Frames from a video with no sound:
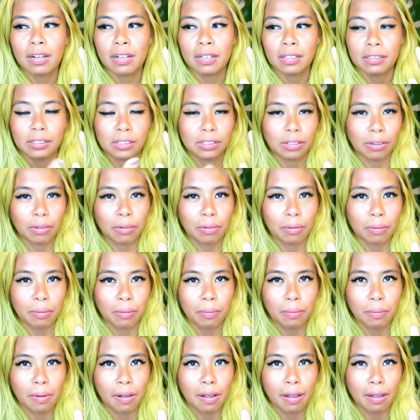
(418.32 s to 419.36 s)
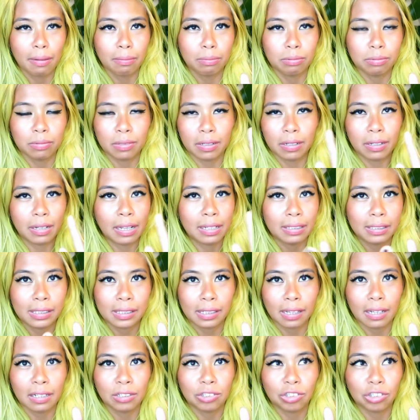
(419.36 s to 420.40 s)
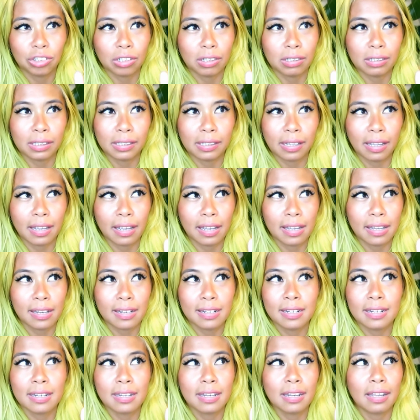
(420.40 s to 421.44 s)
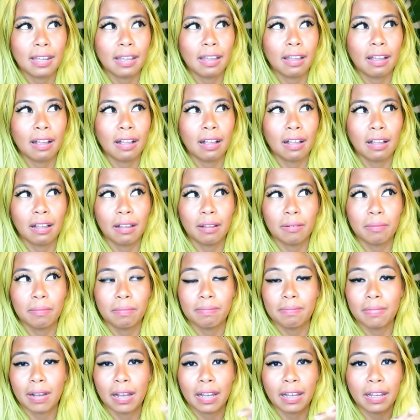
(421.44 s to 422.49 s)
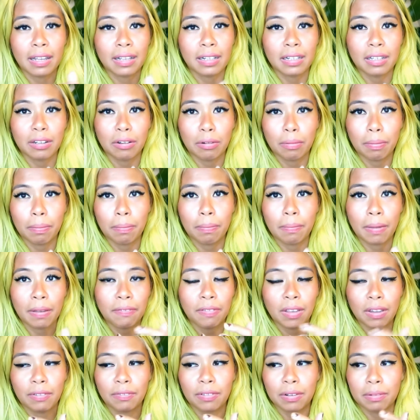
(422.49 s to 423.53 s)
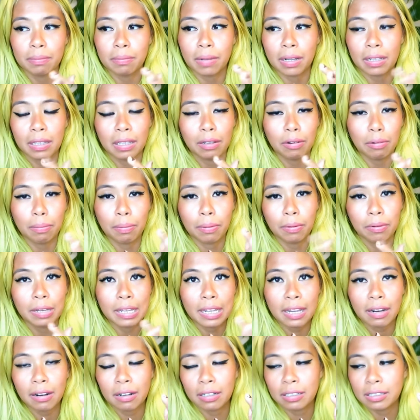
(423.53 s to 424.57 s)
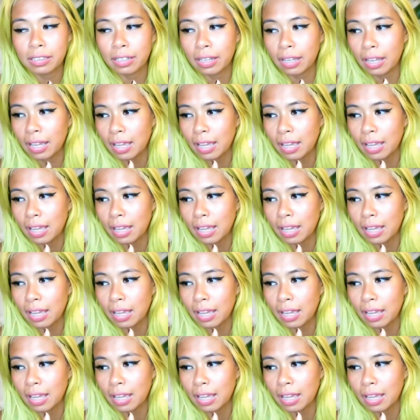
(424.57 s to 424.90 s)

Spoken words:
So let's say she said my favorite My Little Pony character